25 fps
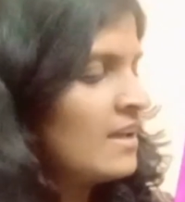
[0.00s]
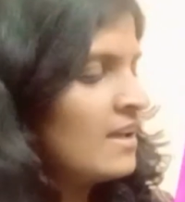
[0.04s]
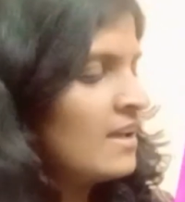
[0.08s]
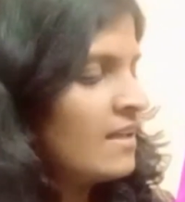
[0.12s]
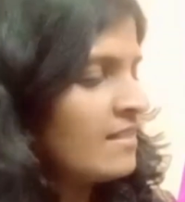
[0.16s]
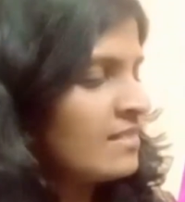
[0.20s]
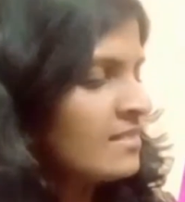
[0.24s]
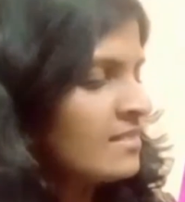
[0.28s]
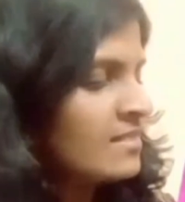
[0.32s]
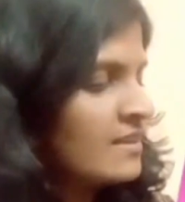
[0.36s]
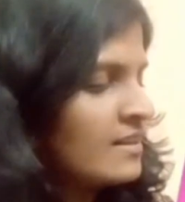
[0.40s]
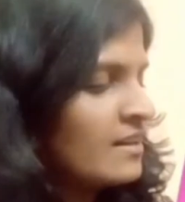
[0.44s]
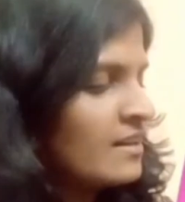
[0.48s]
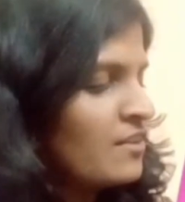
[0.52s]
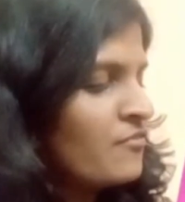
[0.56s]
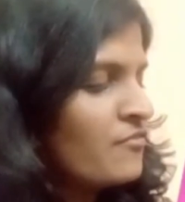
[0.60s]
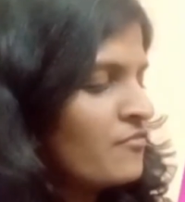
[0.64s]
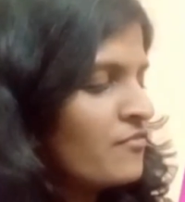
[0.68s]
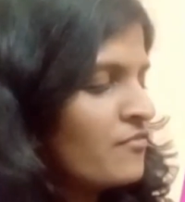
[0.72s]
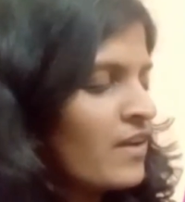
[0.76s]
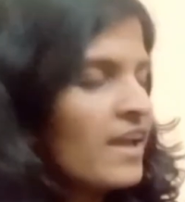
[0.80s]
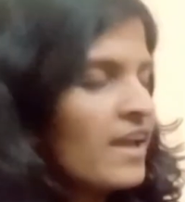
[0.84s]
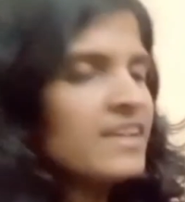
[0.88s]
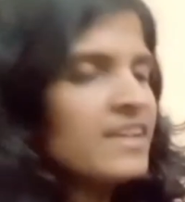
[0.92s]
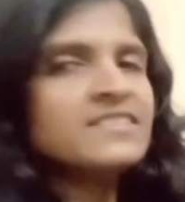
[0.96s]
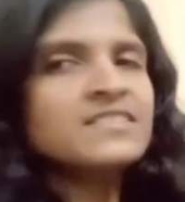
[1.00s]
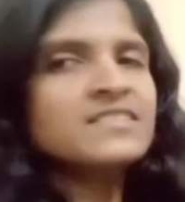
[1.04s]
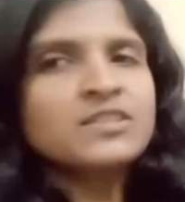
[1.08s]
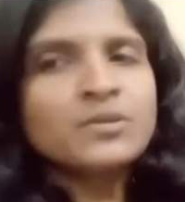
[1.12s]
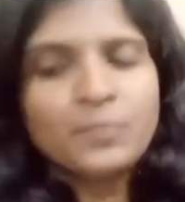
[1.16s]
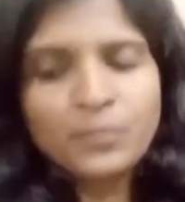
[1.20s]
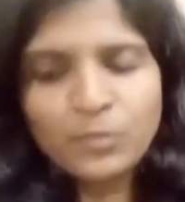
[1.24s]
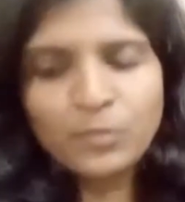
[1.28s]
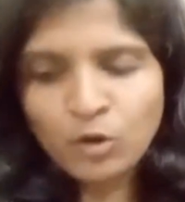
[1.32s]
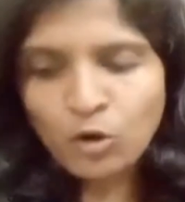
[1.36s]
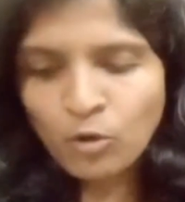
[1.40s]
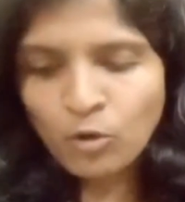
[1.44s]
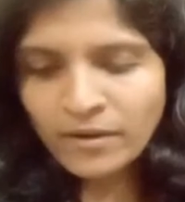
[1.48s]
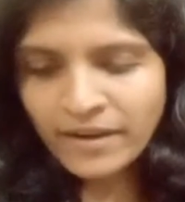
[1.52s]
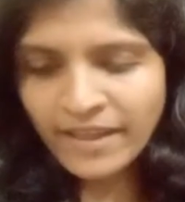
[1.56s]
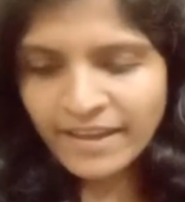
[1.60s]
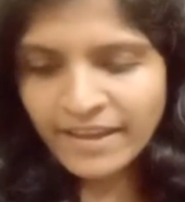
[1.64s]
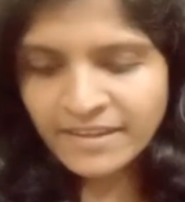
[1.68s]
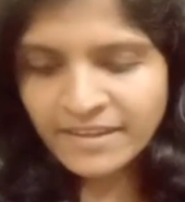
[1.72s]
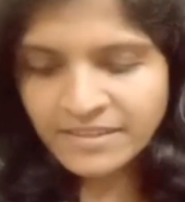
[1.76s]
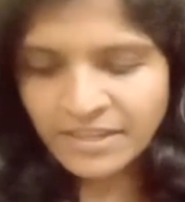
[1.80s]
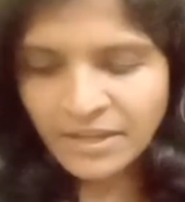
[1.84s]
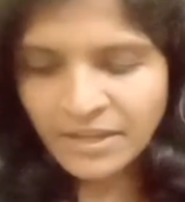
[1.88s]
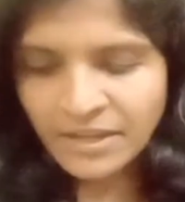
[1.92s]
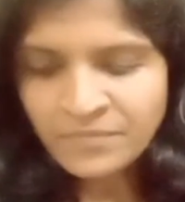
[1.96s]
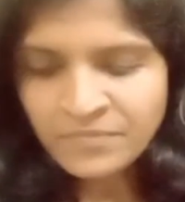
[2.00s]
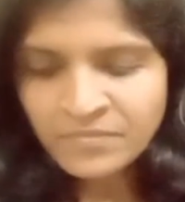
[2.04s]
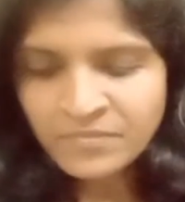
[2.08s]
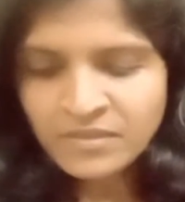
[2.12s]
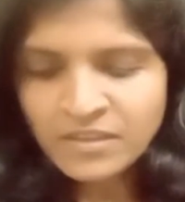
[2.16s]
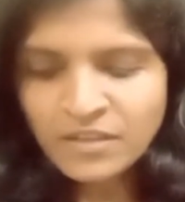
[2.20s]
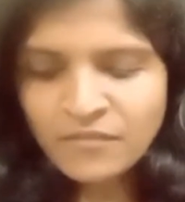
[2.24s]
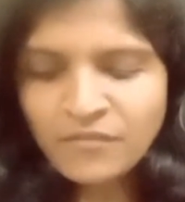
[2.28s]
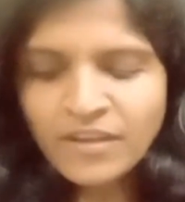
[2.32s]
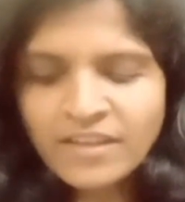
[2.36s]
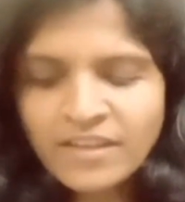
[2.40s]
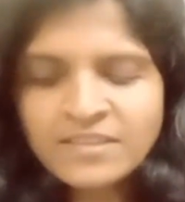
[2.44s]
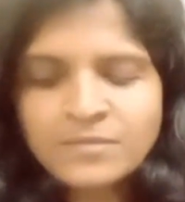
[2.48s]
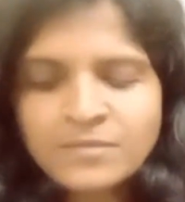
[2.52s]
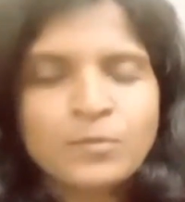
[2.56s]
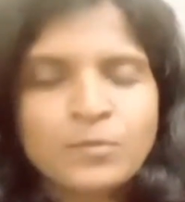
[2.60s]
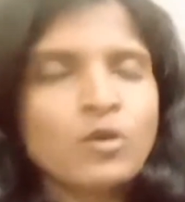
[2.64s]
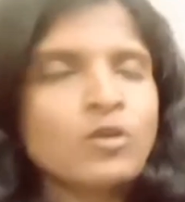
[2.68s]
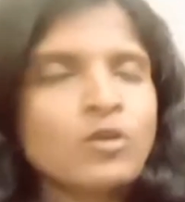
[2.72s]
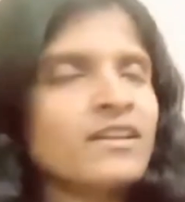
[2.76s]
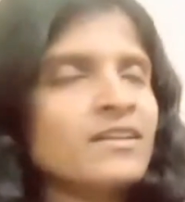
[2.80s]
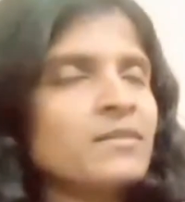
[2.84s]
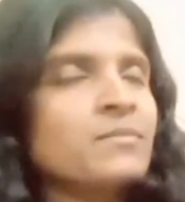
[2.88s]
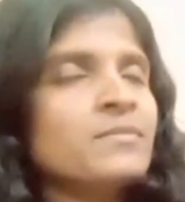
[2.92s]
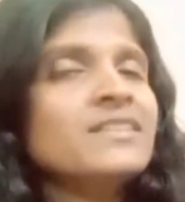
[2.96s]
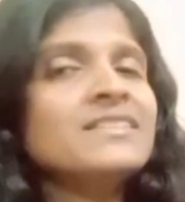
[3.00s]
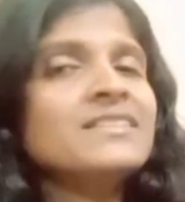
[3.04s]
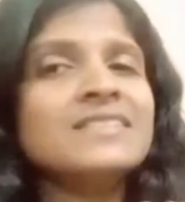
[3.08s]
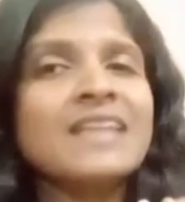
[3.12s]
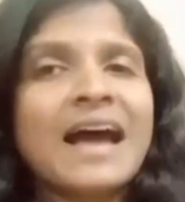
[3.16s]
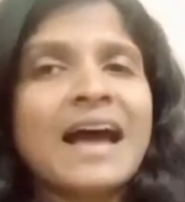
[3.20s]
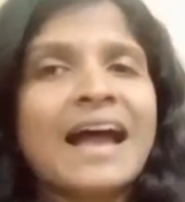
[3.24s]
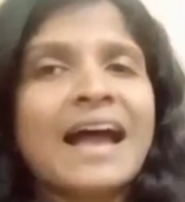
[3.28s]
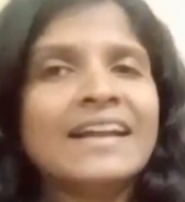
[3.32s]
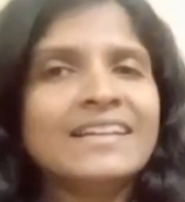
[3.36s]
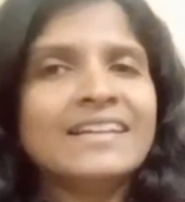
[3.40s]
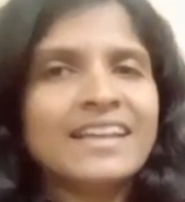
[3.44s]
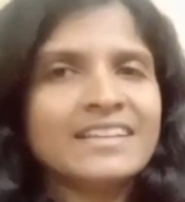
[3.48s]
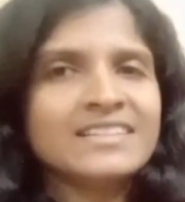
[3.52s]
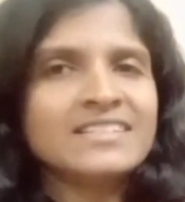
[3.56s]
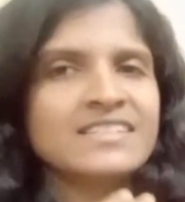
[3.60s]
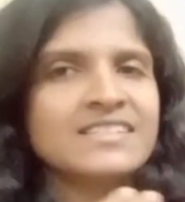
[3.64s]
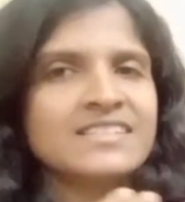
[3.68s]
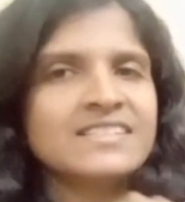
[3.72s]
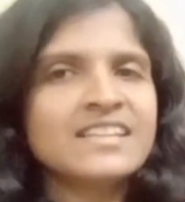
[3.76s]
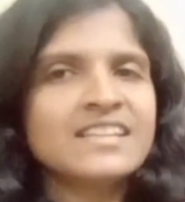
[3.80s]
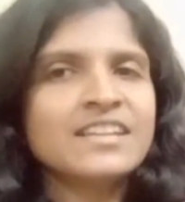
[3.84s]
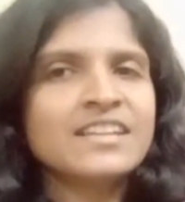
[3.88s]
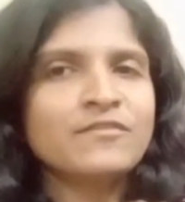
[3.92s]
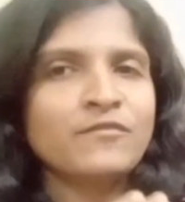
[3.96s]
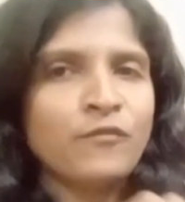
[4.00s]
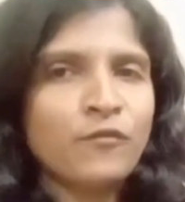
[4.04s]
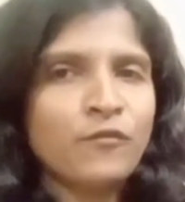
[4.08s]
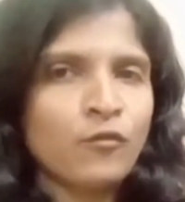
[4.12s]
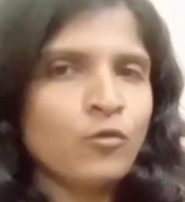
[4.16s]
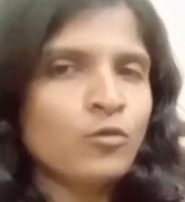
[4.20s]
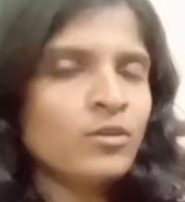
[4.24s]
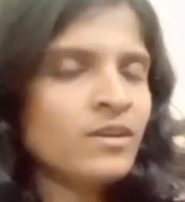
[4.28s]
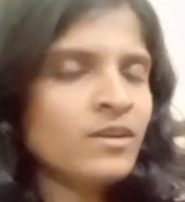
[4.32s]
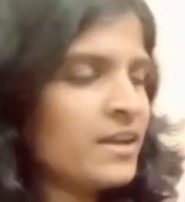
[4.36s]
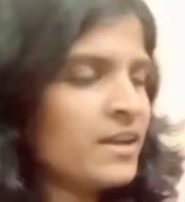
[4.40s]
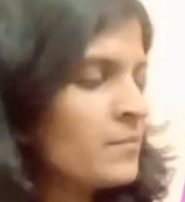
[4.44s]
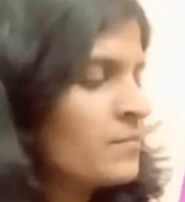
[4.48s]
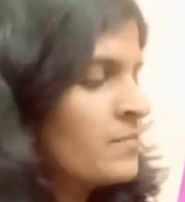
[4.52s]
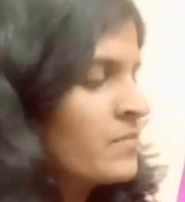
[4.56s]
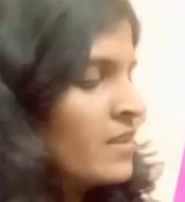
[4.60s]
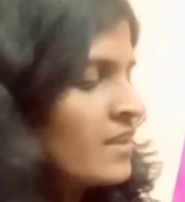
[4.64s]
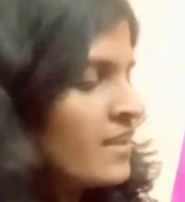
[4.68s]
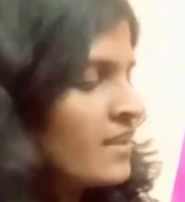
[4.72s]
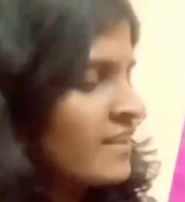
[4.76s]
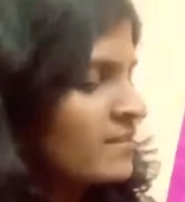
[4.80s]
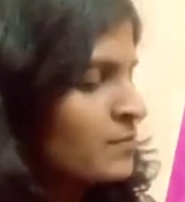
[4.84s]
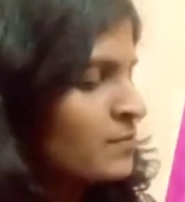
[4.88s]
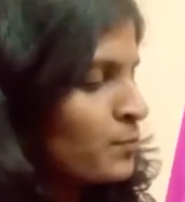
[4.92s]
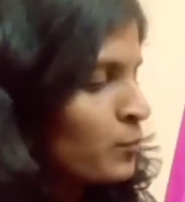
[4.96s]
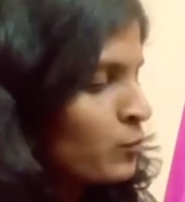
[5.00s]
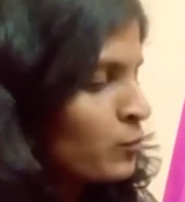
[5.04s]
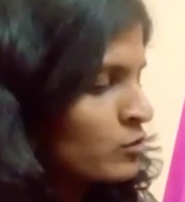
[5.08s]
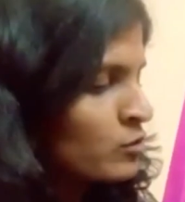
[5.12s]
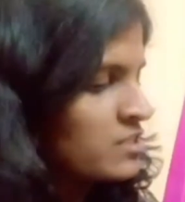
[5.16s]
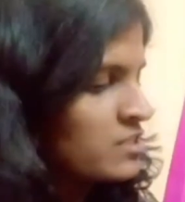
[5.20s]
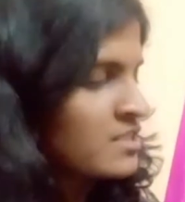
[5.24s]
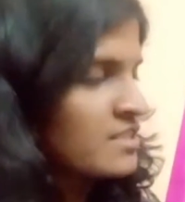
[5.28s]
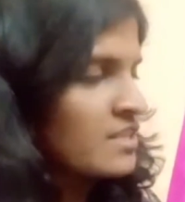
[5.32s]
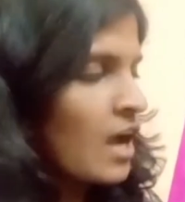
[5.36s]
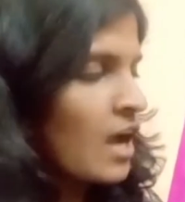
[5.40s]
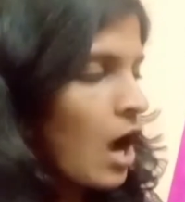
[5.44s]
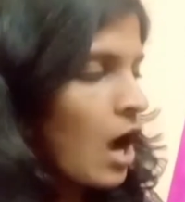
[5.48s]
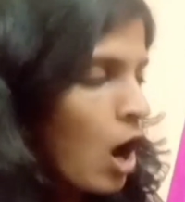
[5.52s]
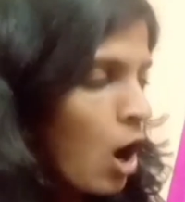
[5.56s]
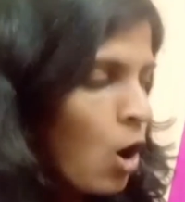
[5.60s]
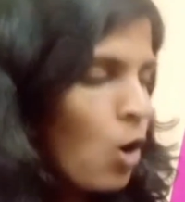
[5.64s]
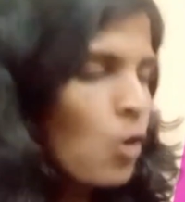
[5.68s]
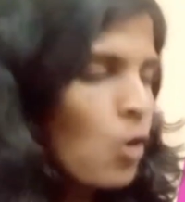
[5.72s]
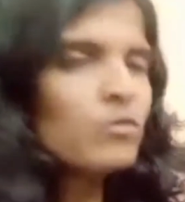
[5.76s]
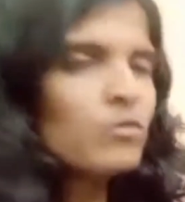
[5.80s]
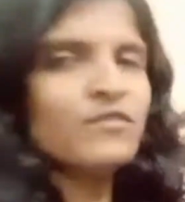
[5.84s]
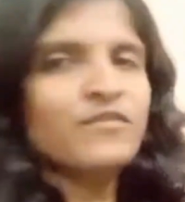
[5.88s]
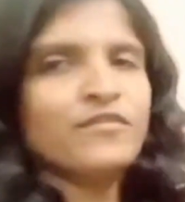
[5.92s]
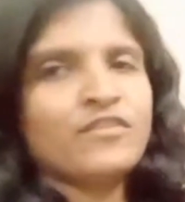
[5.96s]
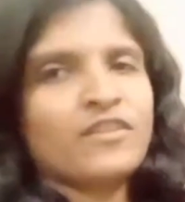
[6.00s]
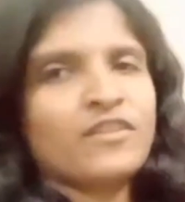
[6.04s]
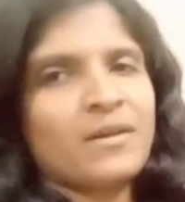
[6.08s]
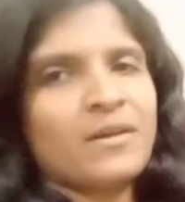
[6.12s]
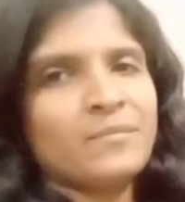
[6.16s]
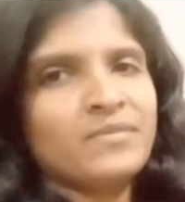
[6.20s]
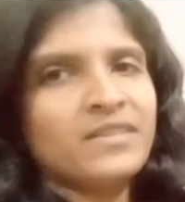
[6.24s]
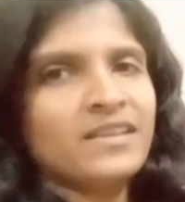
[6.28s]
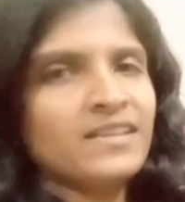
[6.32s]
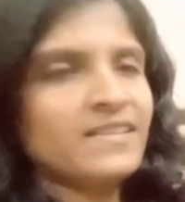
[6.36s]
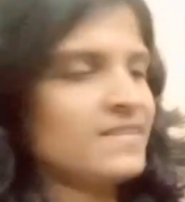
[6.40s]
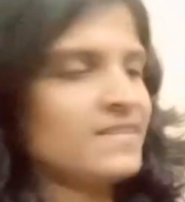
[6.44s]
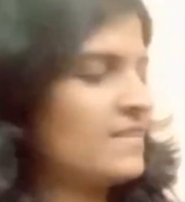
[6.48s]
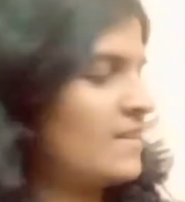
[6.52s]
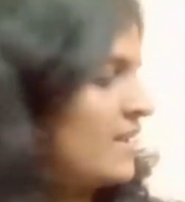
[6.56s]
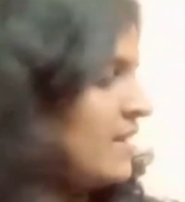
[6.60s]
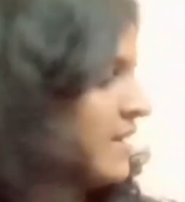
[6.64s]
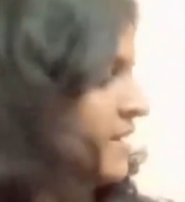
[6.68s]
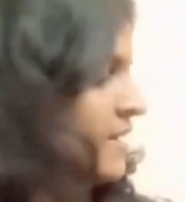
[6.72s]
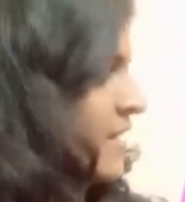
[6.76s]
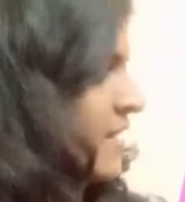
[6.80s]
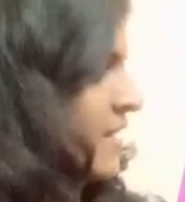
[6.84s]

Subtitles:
The waste product means the undigested food is pushed out from the cell.